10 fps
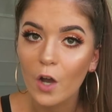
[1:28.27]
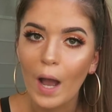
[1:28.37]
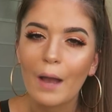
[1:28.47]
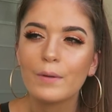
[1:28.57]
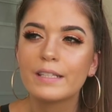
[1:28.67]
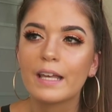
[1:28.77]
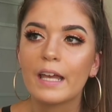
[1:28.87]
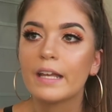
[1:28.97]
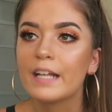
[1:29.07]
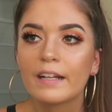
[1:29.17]
I was
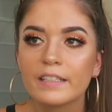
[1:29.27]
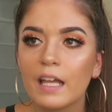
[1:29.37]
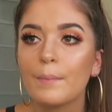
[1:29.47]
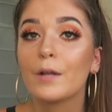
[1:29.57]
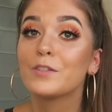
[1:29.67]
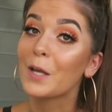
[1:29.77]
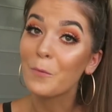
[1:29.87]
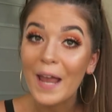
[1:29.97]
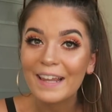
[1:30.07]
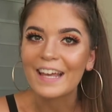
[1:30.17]
like texting them and I was
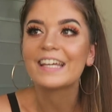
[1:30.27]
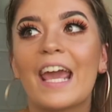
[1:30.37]
like, wait, like,